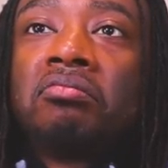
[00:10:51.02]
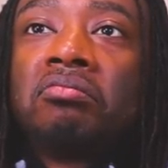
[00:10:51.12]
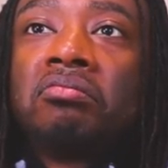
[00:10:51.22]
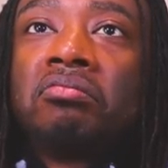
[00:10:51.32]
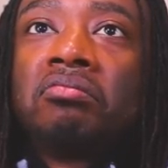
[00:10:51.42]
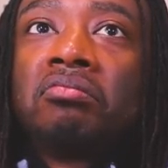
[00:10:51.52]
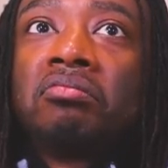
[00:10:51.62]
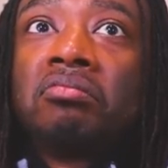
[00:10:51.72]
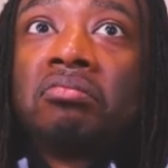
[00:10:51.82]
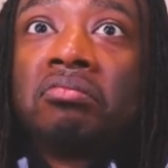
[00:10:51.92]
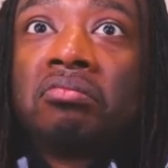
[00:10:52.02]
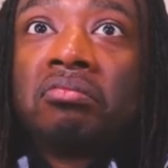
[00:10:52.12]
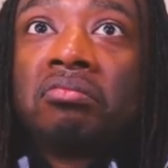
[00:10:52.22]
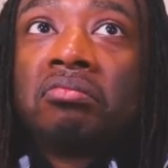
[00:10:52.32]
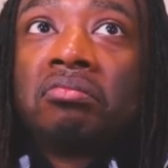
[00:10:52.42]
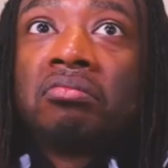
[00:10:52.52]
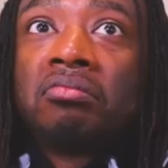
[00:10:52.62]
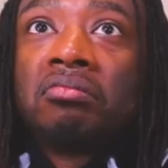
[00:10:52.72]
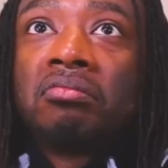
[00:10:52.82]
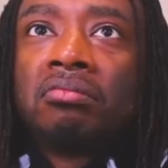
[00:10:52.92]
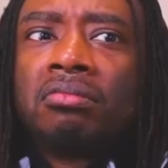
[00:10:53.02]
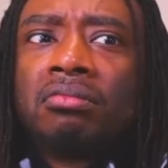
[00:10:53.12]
(silent)